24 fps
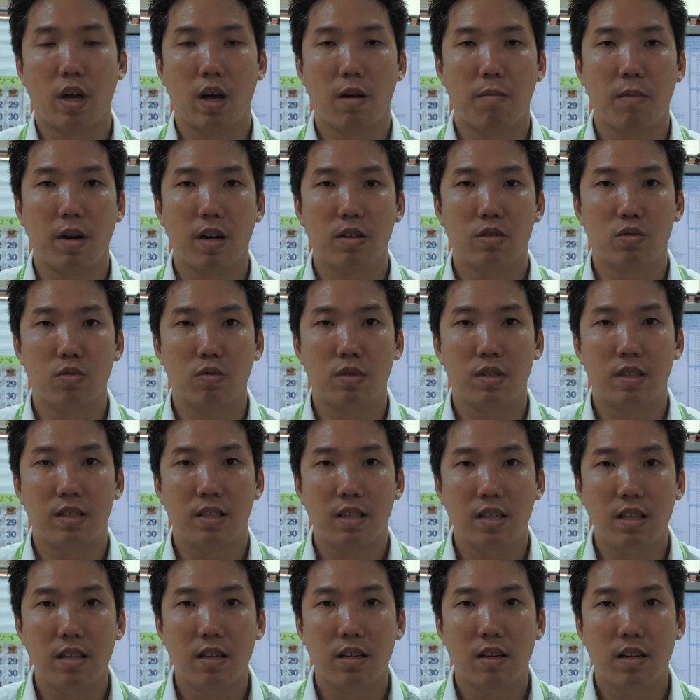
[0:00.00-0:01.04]
help us to
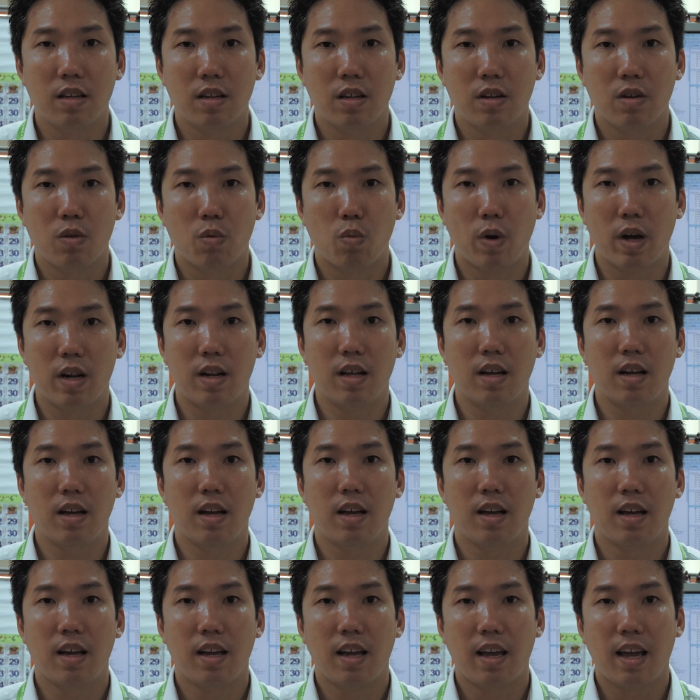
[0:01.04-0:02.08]
see whether
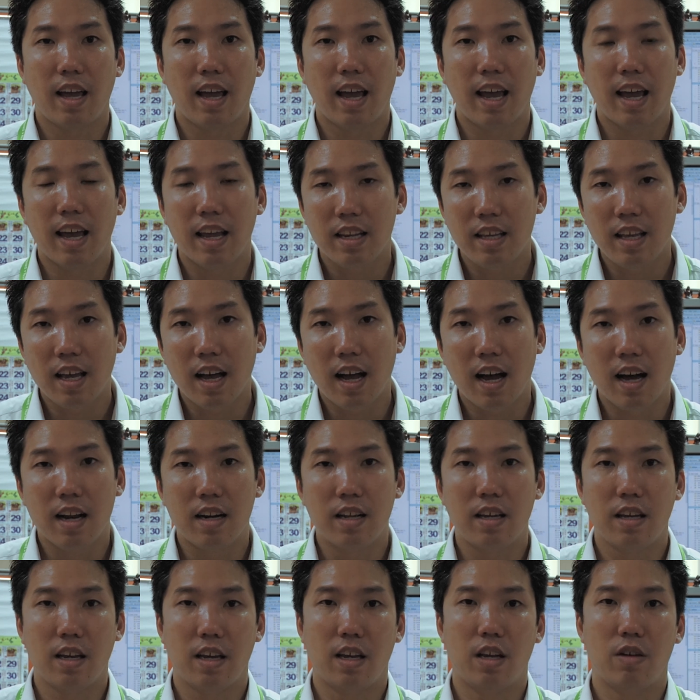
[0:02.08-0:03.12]
any
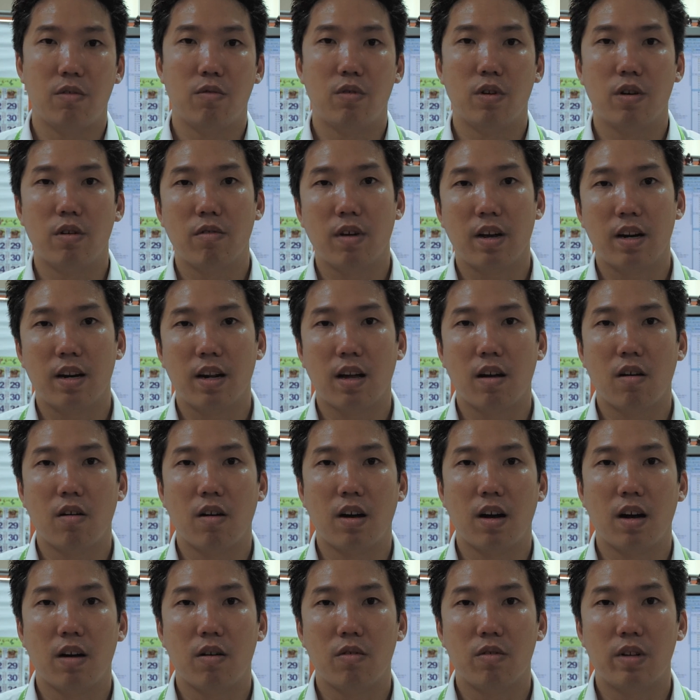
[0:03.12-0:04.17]
other area right now
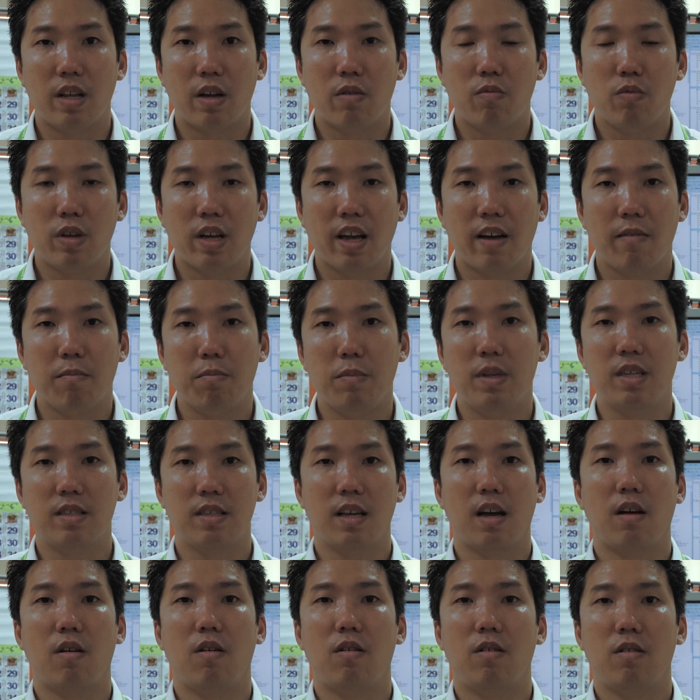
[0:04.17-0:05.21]
huh, that we have
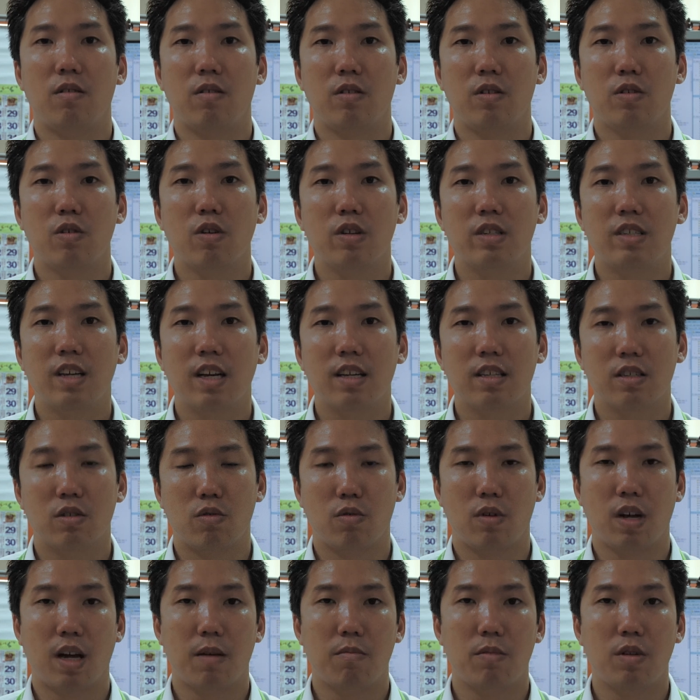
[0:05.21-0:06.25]
missed out. Not just
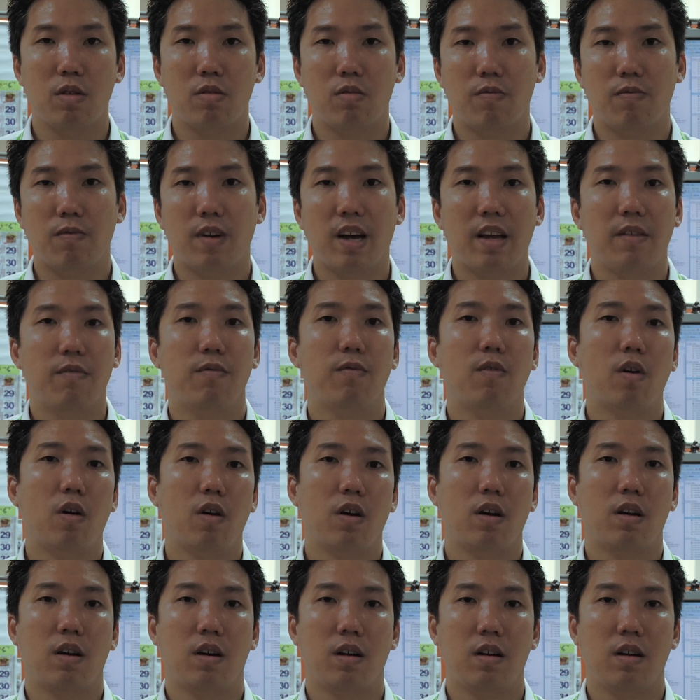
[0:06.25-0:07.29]
to come in to find fault.